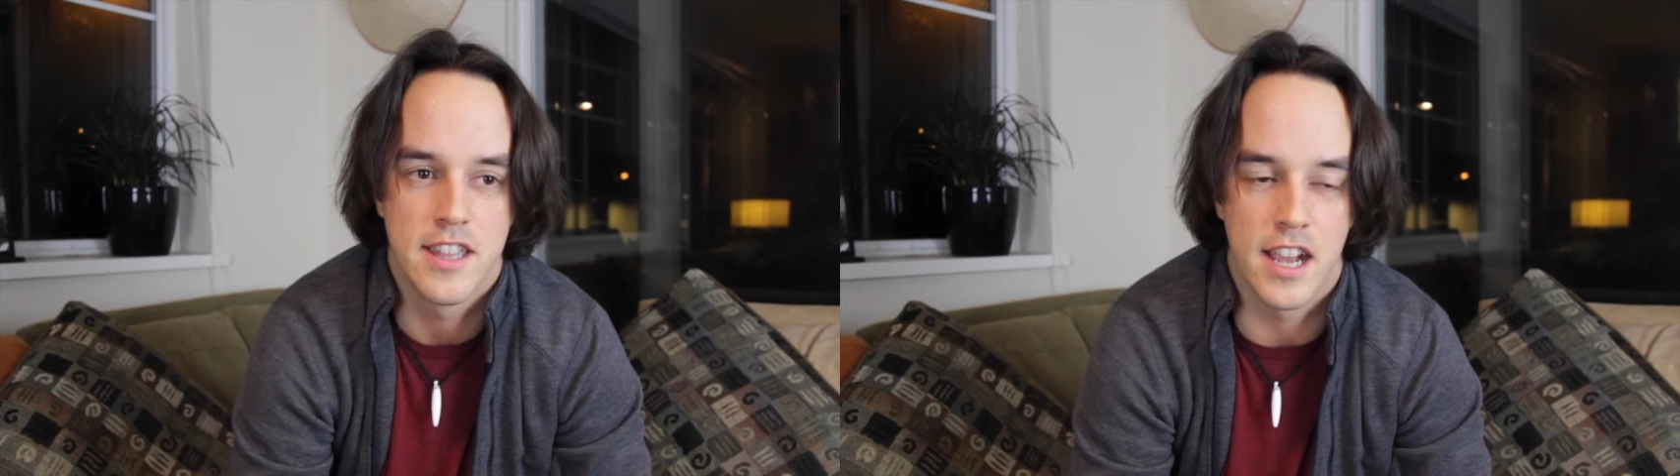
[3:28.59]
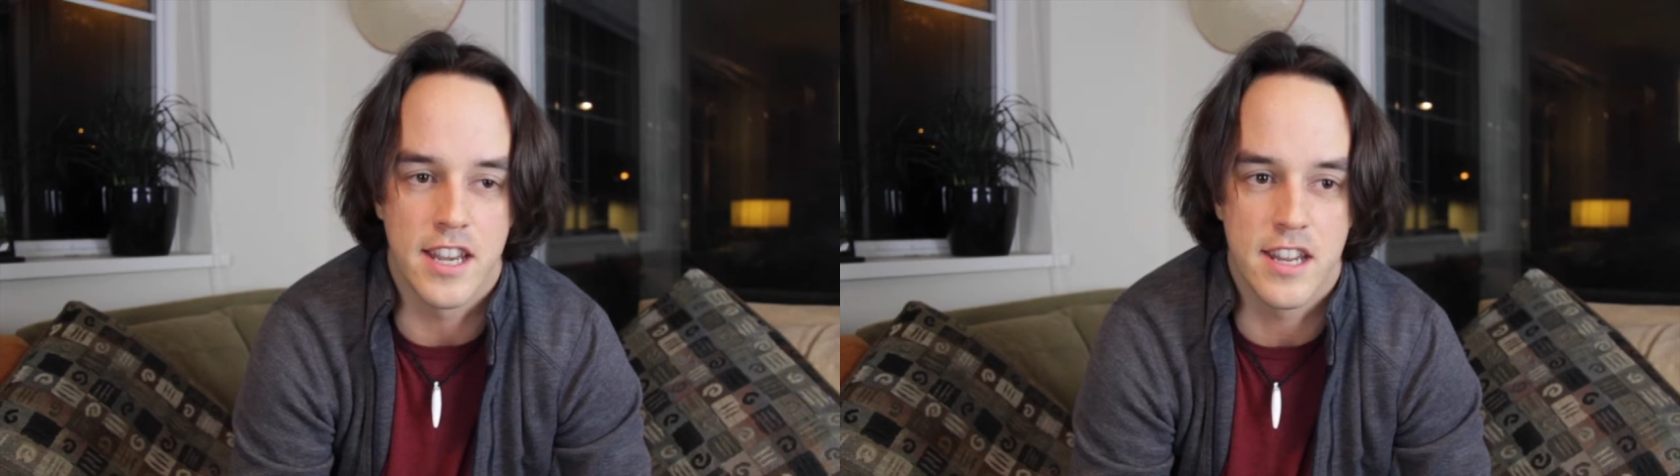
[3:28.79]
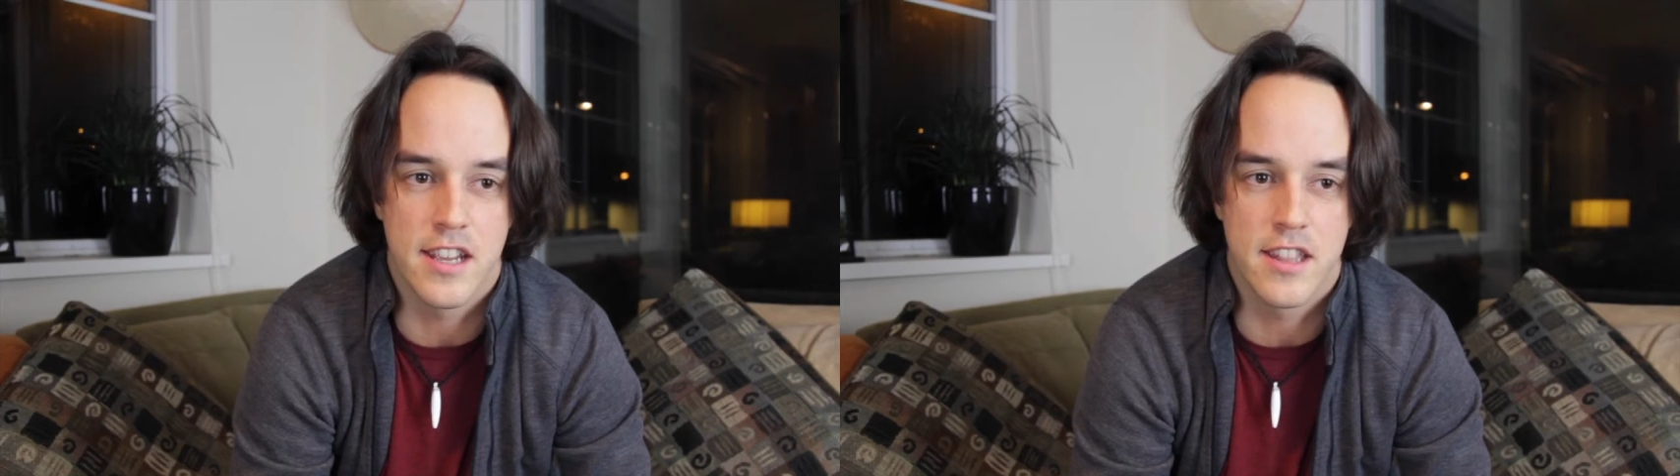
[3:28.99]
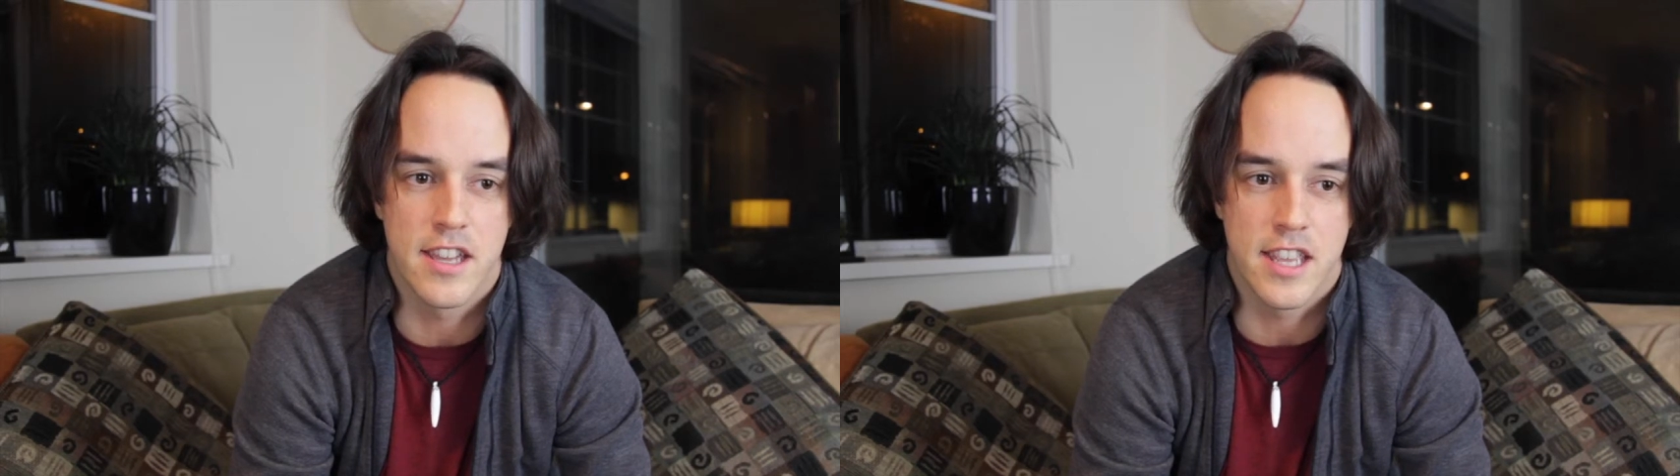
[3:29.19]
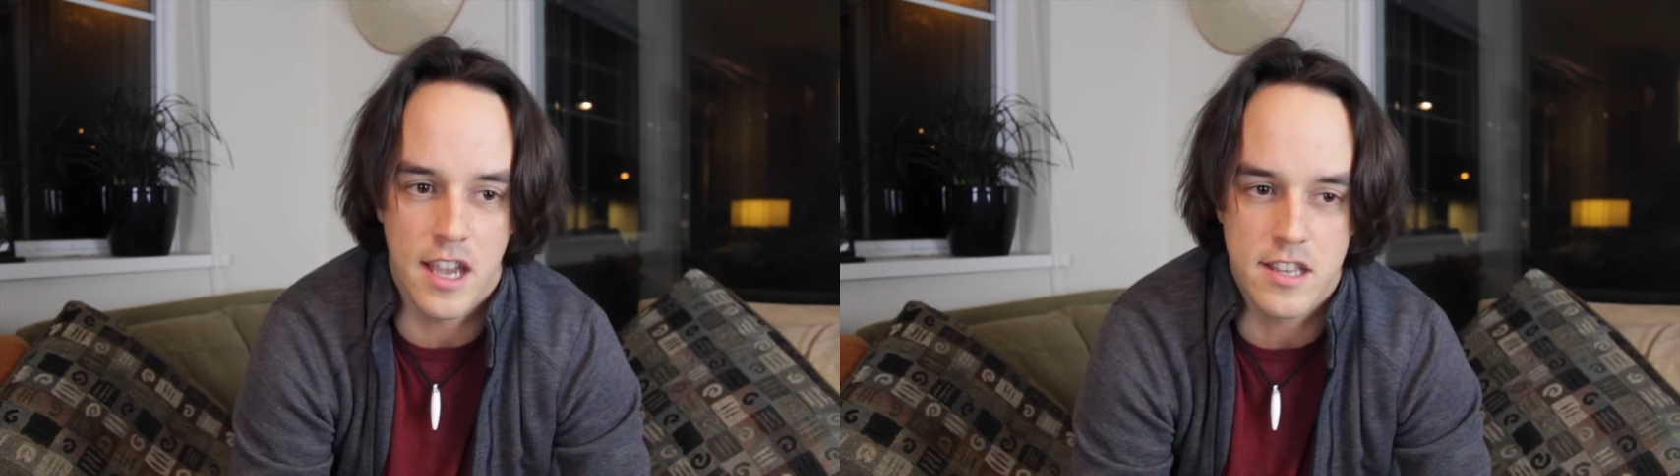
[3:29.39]
idea
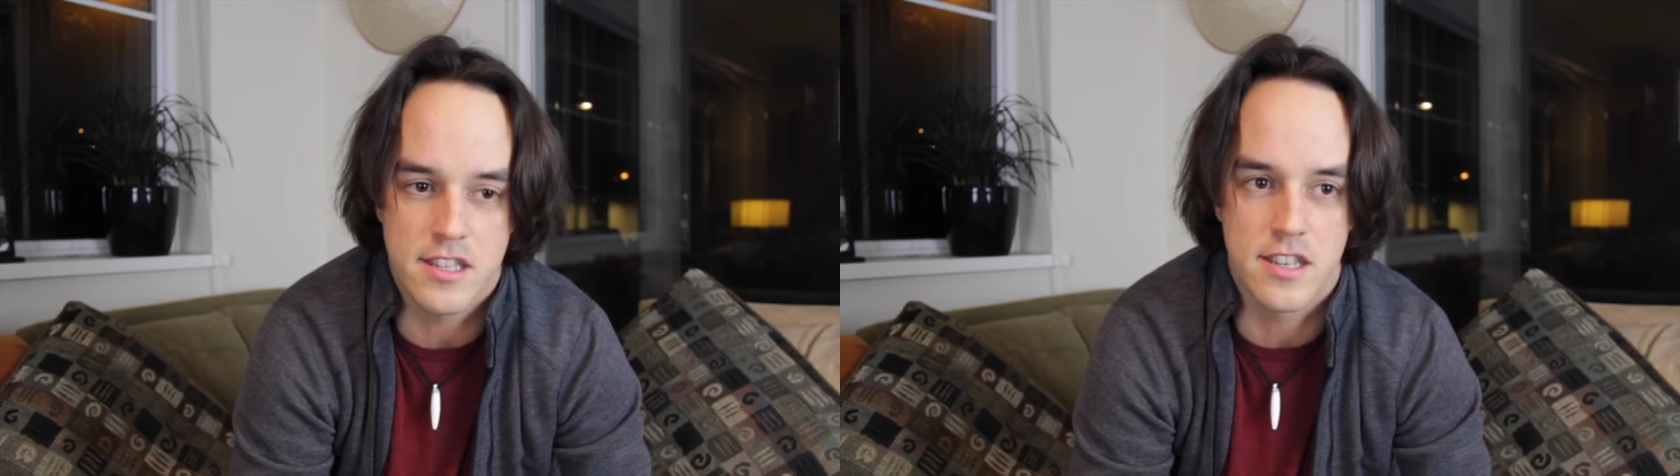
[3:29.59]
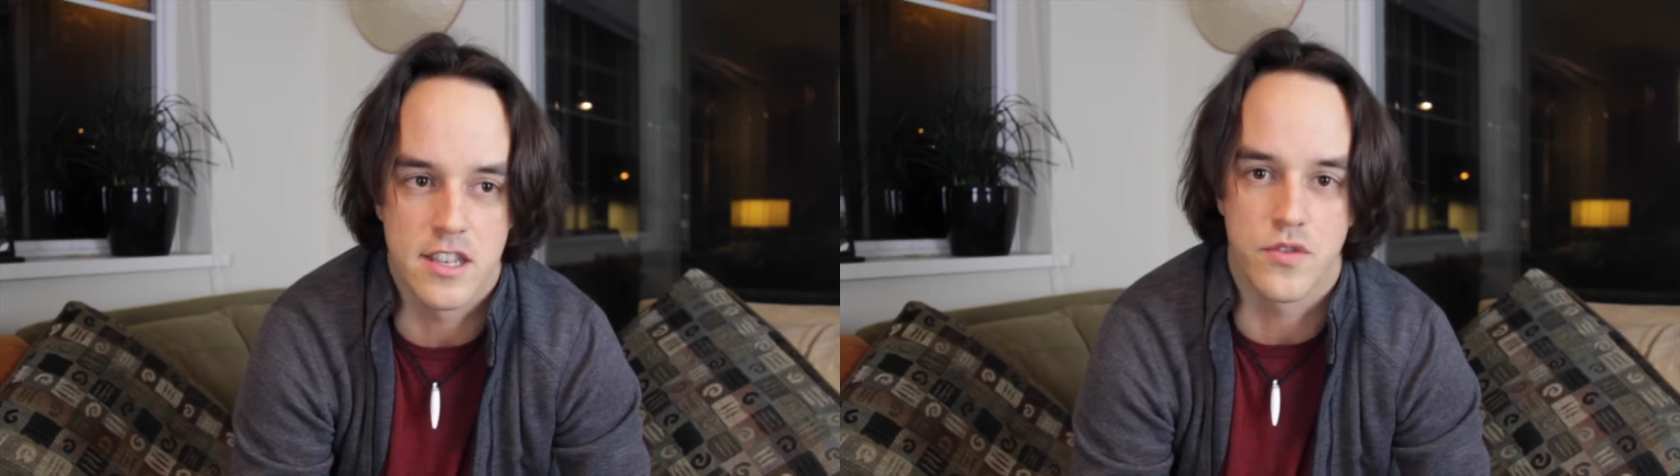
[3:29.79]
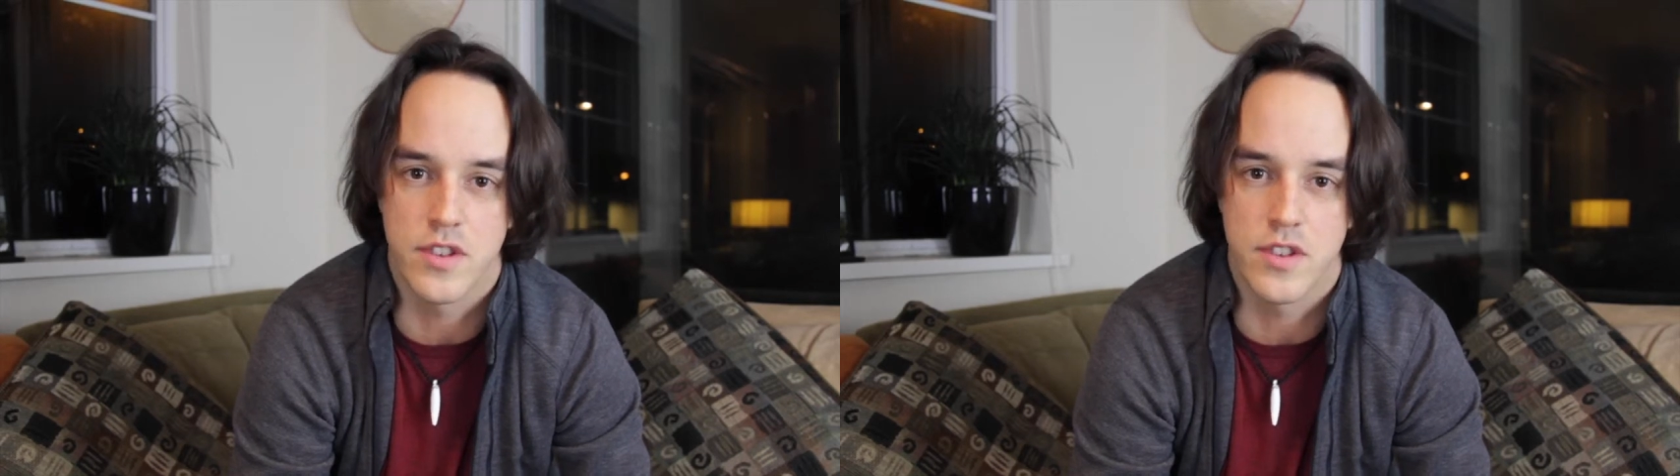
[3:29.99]
that yes, it's